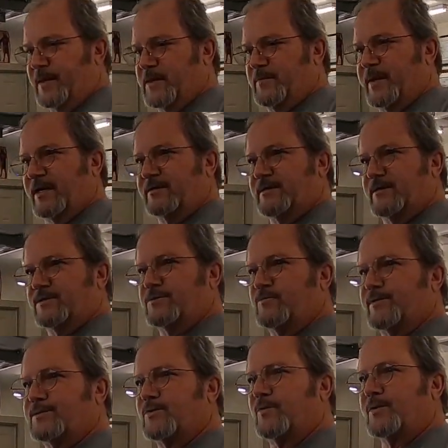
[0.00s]
think about this,
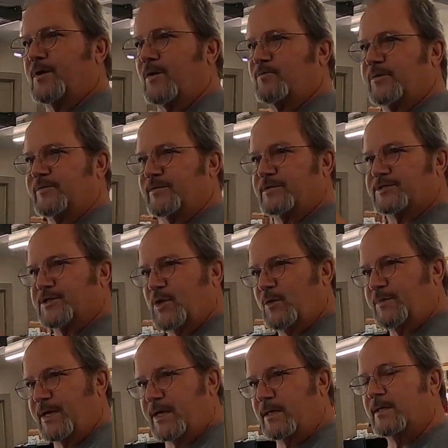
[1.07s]
what's going on with the
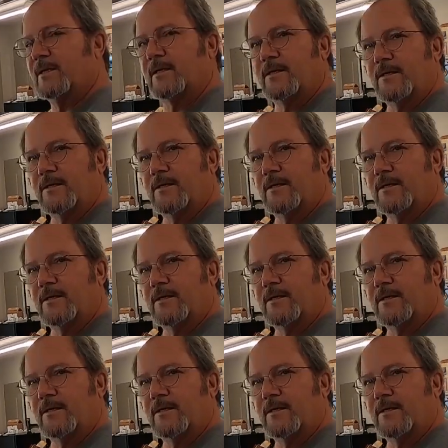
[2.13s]
Shelby